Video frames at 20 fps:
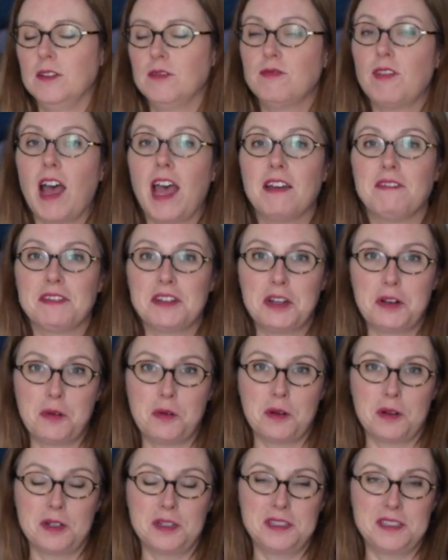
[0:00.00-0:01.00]
5
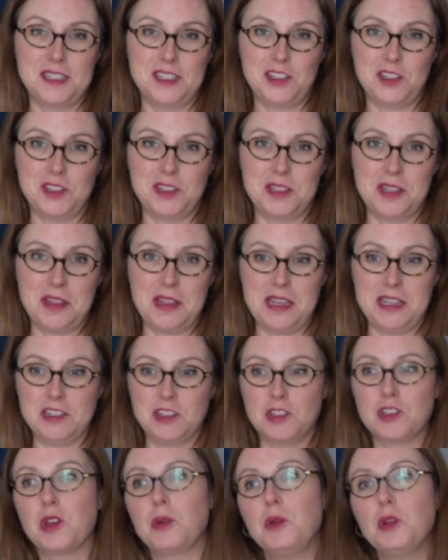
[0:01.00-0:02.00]
1/4 stitches to the inch.
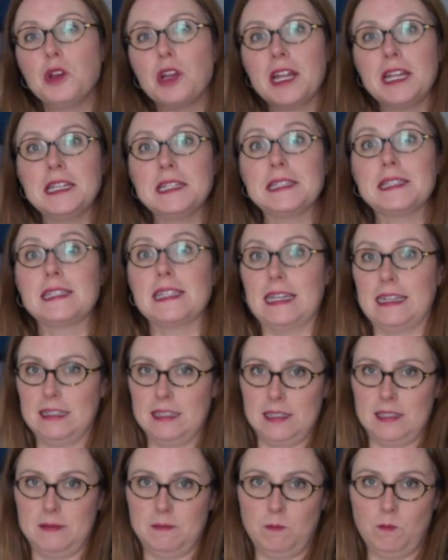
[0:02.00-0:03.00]
So you're getting
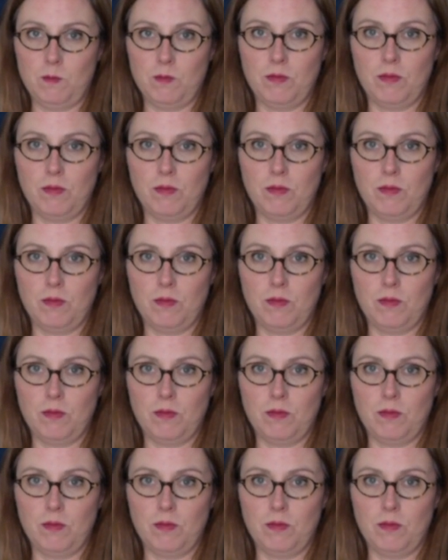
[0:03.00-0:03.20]
6.